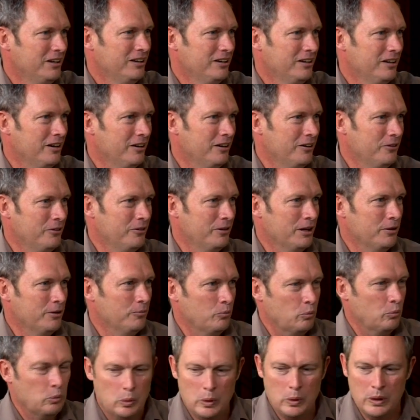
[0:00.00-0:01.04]
You know, um,
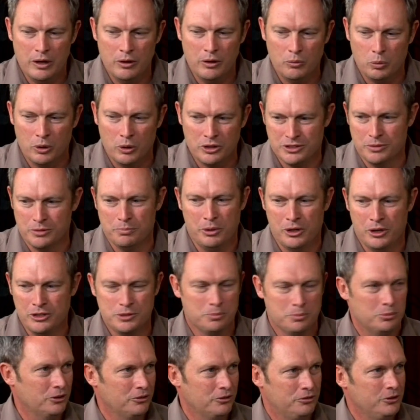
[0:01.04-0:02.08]
it wasn't
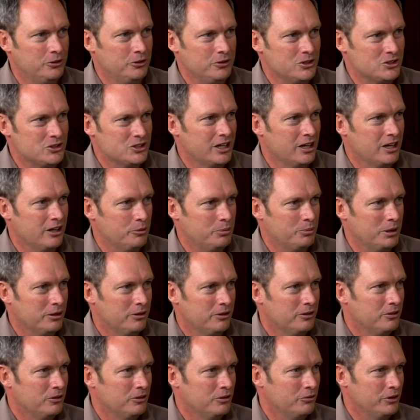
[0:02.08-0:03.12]
possible a few years ago to be able
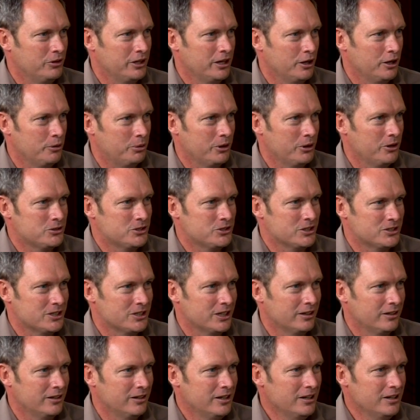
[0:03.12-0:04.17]
to do the video processing.
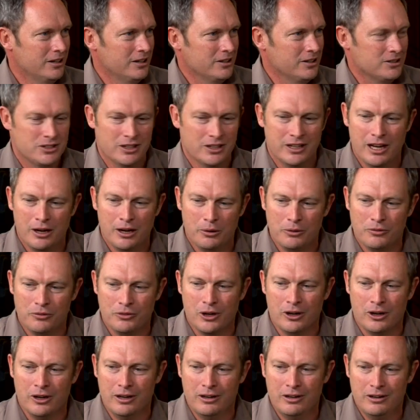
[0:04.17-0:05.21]
So now we've
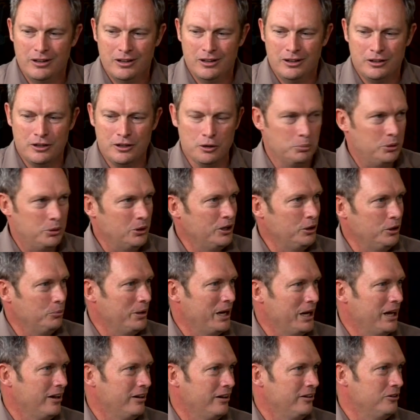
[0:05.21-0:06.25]
got ah. computing
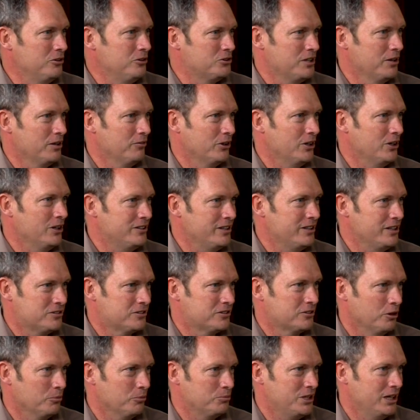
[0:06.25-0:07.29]
power you used to have on your
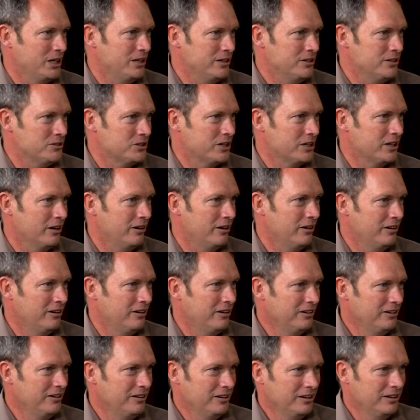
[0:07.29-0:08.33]
desktop 10 years ago
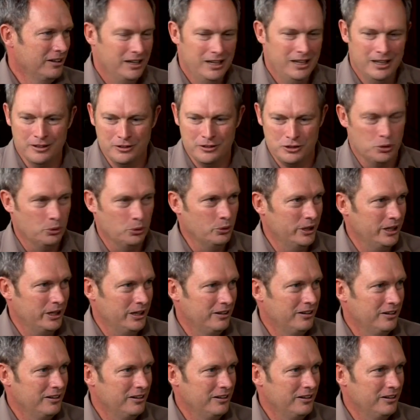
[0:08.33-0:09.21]
in a toy.